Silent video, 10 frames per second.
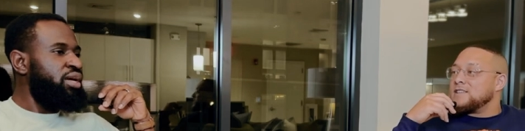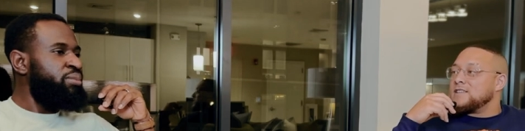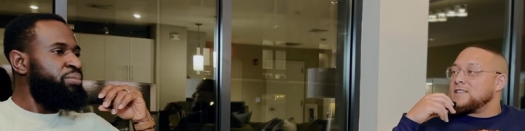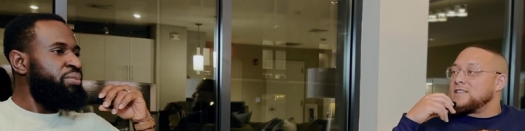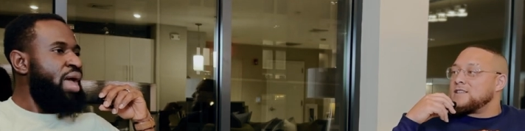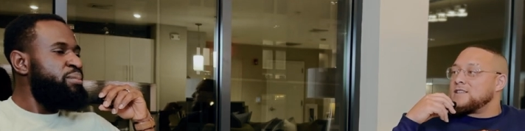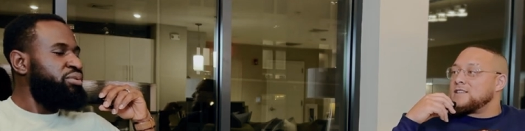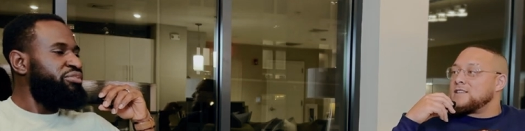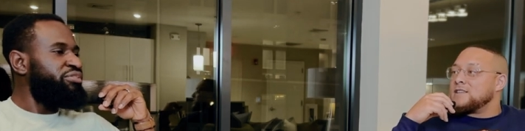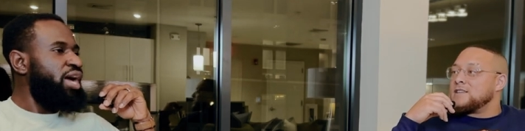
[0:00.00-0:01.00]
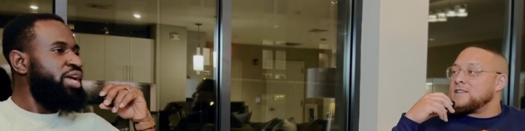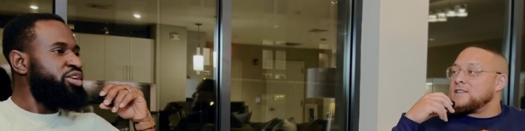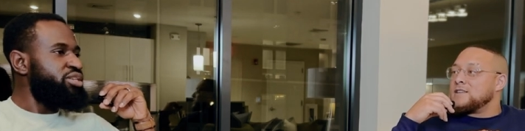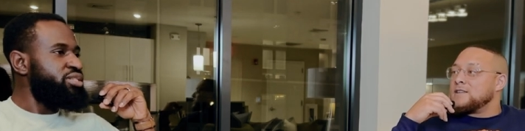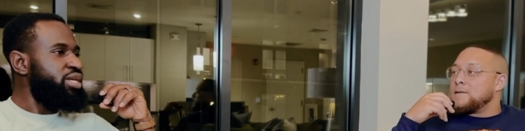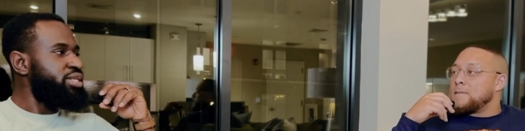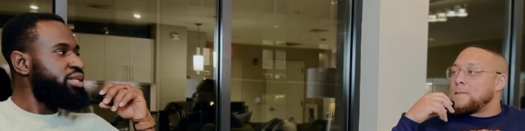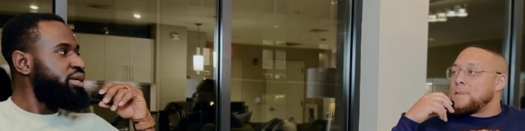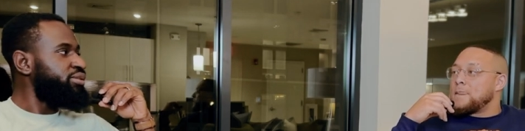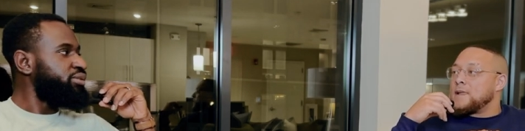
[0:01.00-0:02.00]
Speaker 1: um, amplify your sex
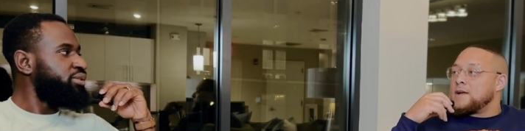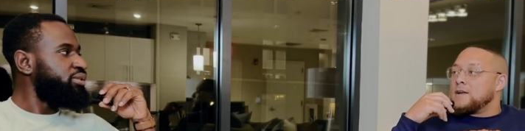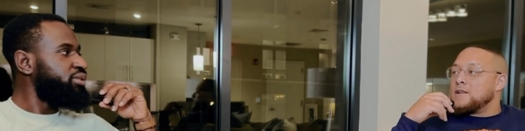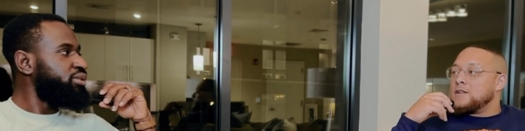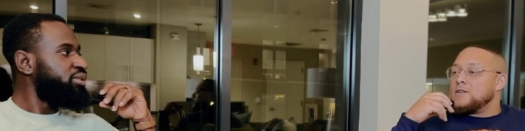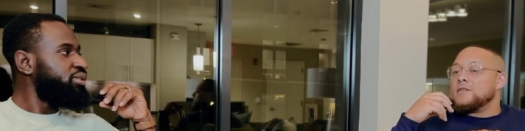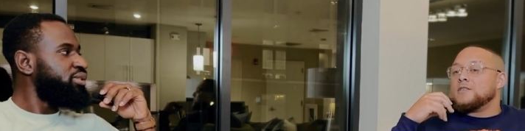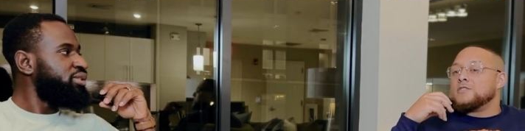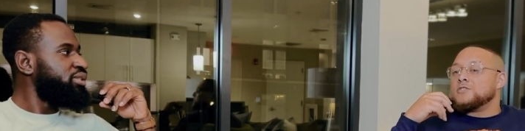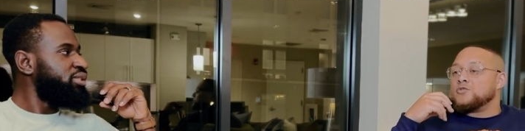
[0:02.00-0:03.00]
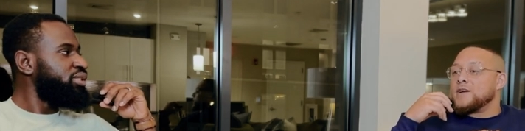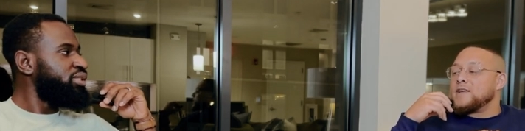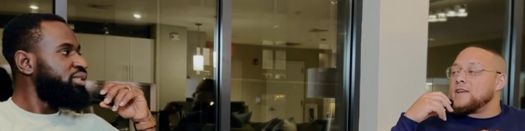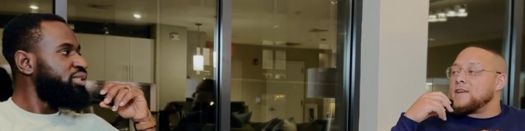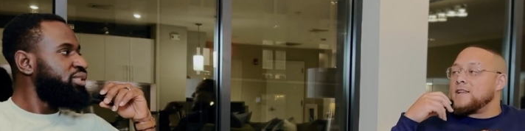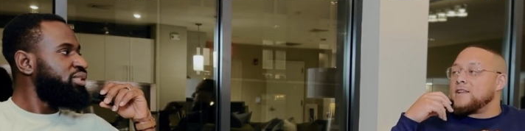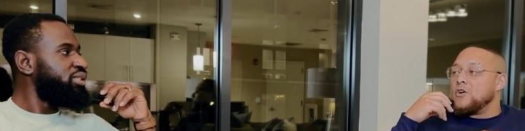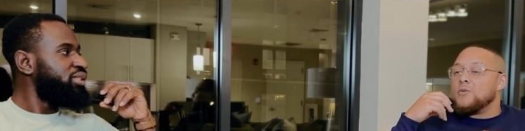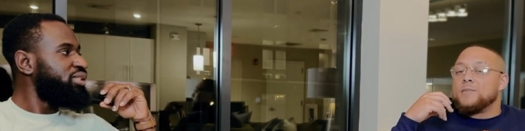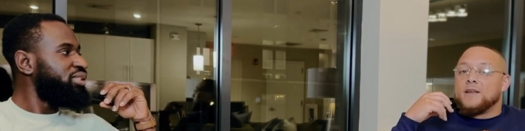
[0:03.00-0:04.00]
life?
Speaker 2: Drinking can
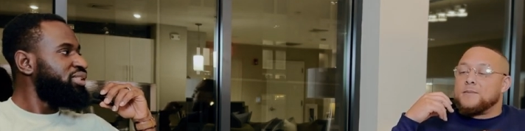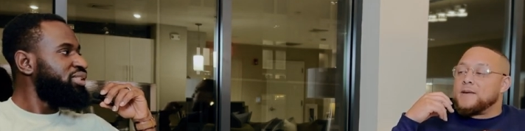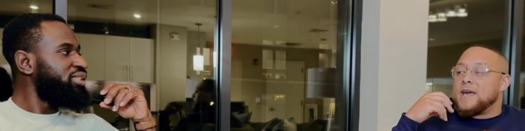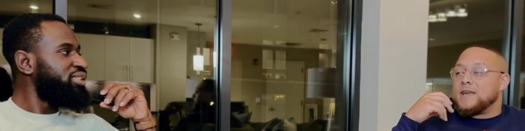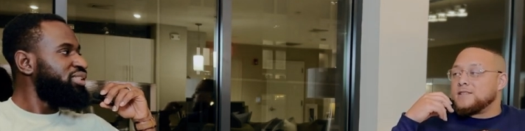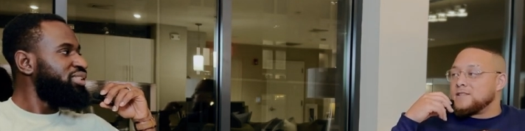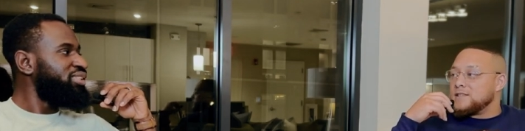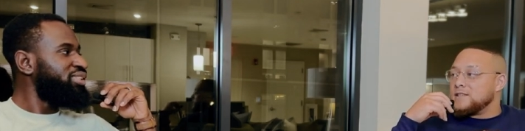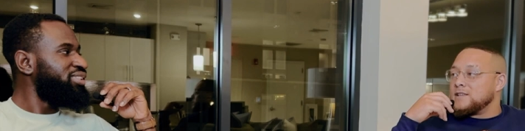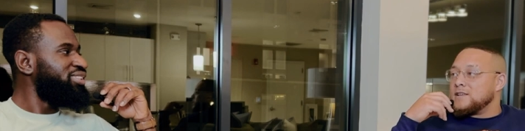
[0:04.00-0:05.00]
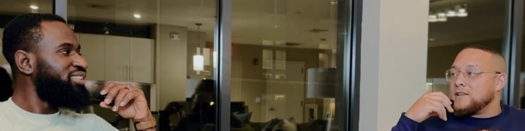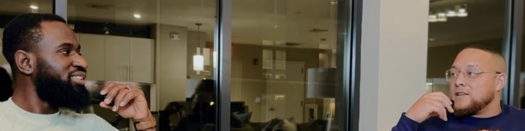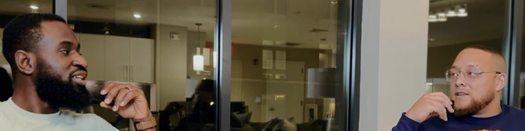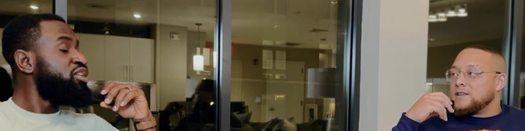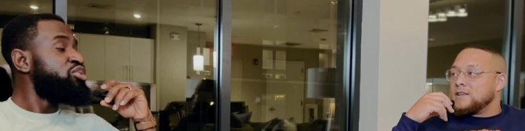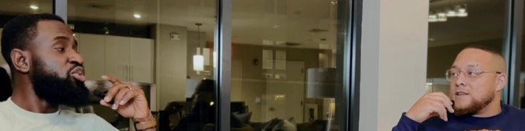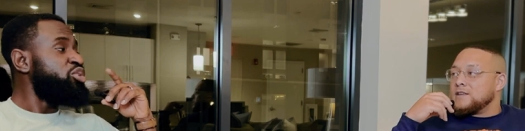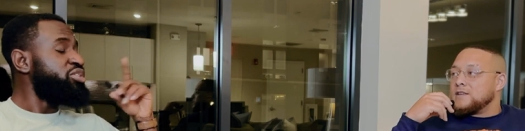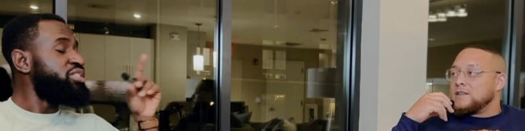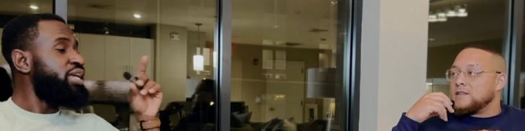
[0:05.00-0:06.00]
open up gates.
Speaker 1: So
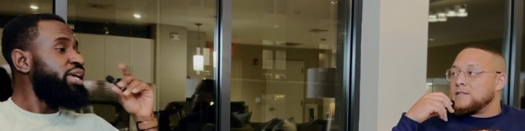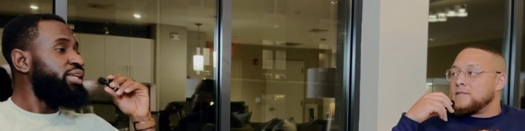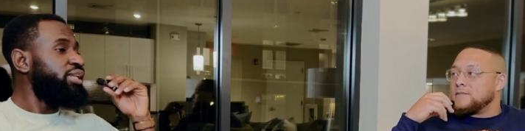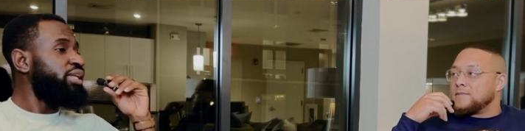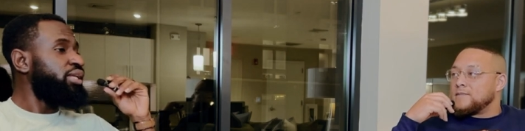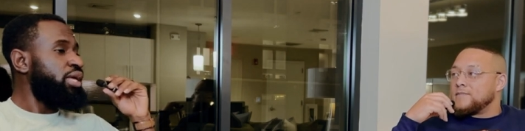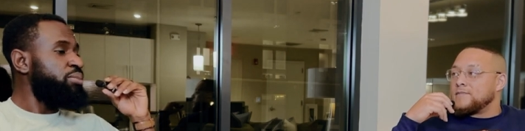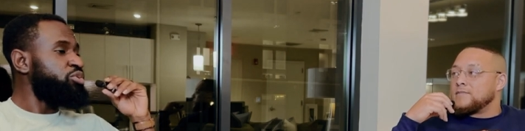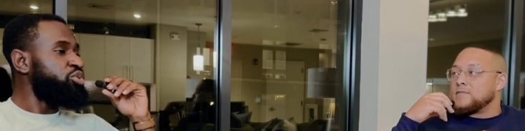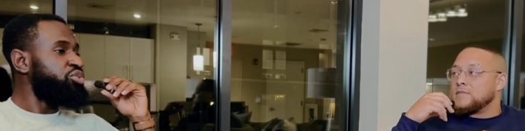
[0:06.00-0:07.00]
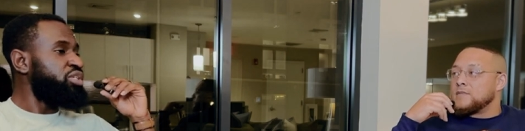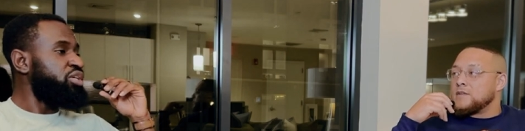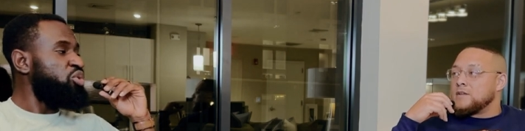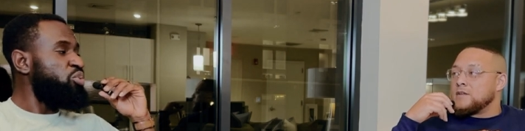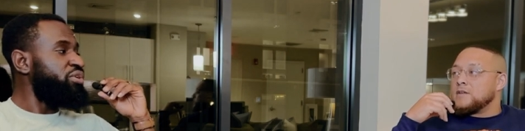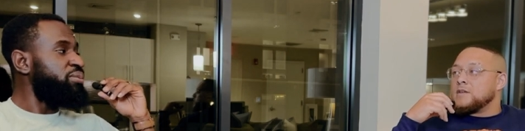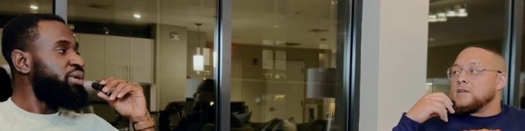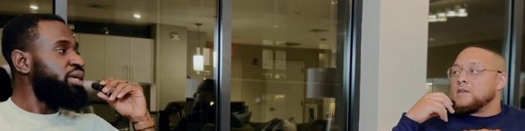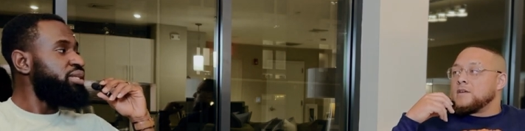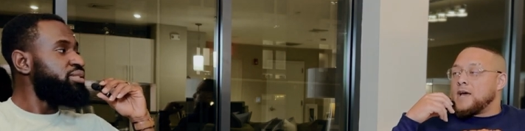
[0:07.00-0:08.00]
you're saying that the Kama Sutra can open up
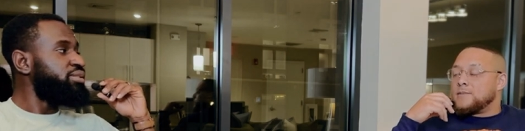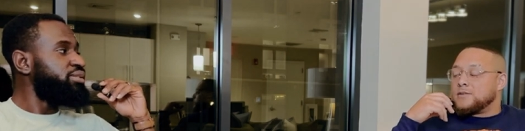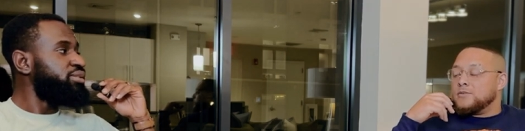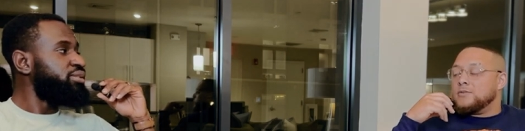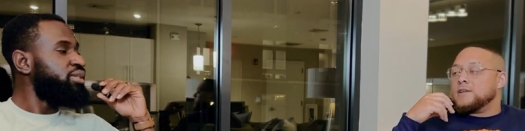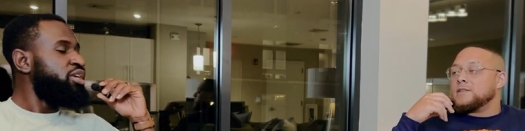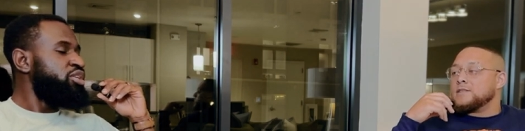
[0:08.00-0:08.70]
gates? Absolutely.